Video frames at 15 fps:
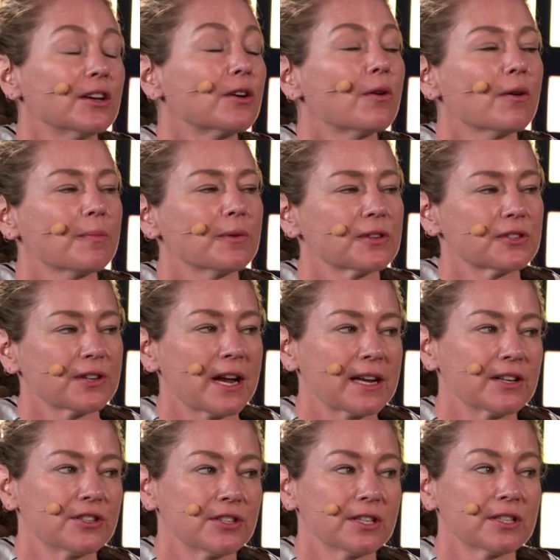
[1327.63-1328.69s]
corporate
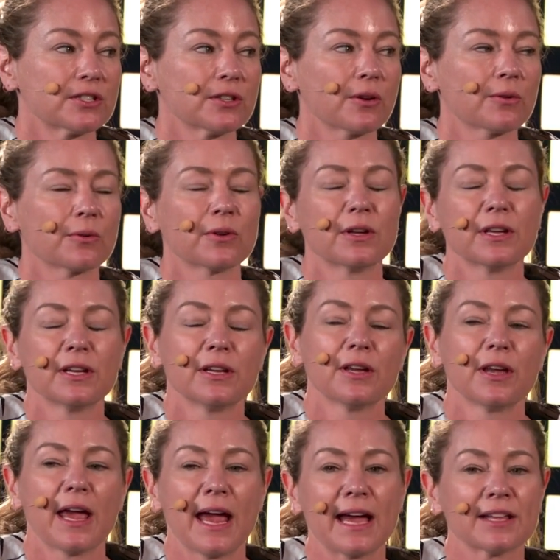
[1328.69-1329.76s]
strategy. So
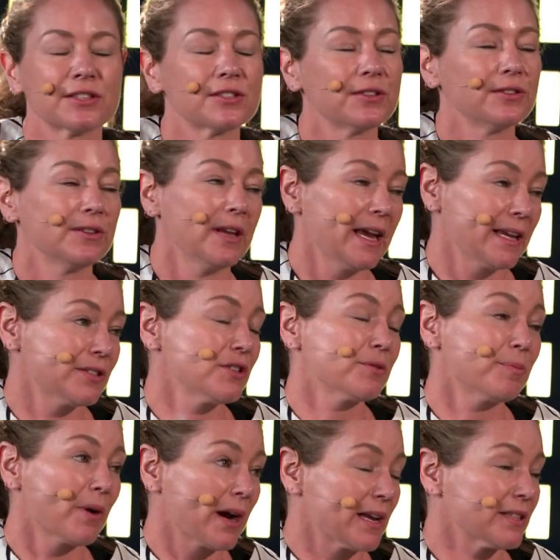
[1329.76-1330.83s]
as your
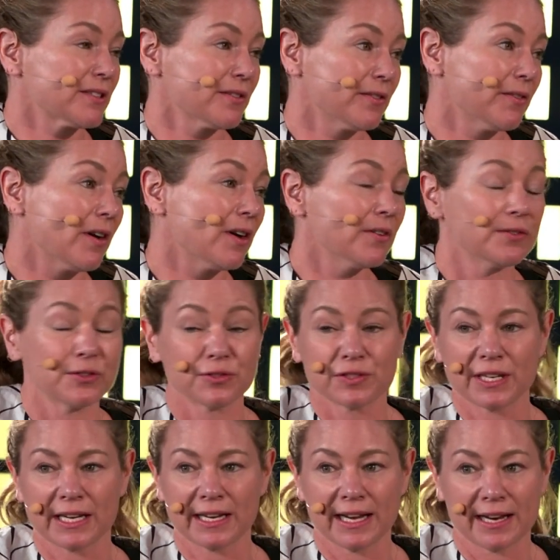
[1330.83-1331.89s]
brands have evolved, you've
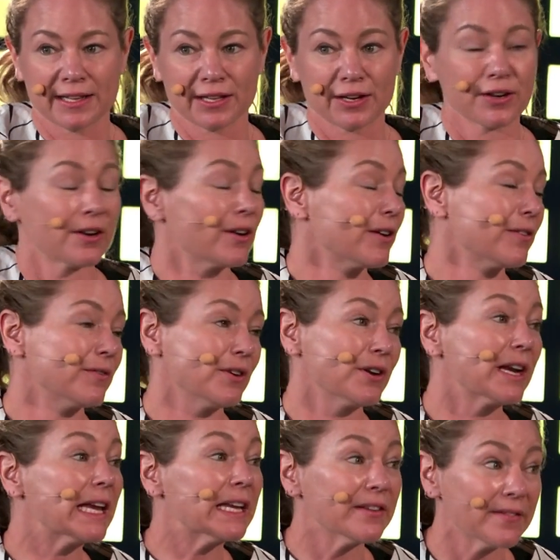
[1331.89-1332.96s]
stayed ahead of the curve, you're
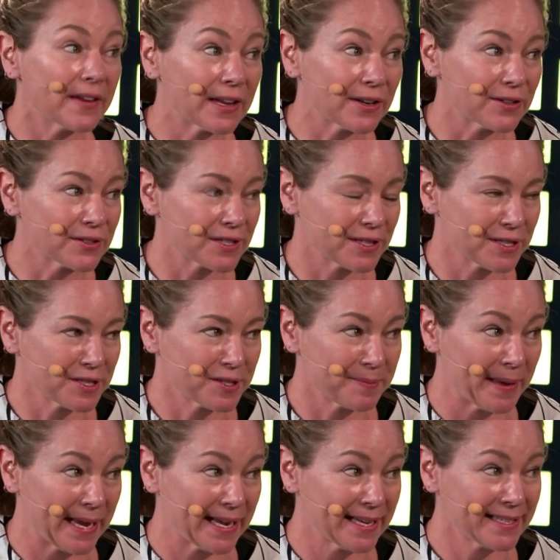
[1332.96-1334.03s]
innovators in the
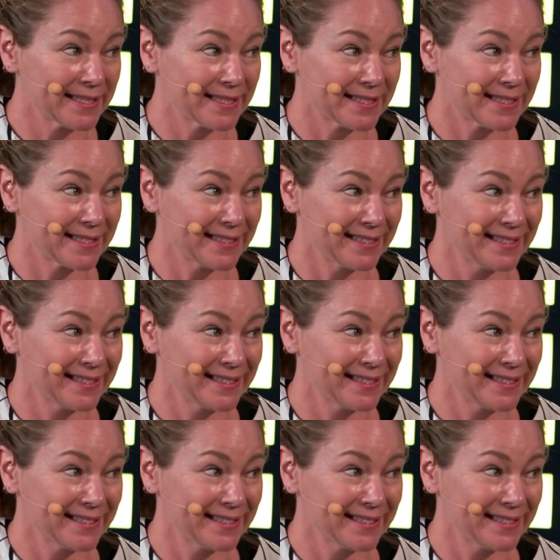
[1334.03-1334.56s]
space.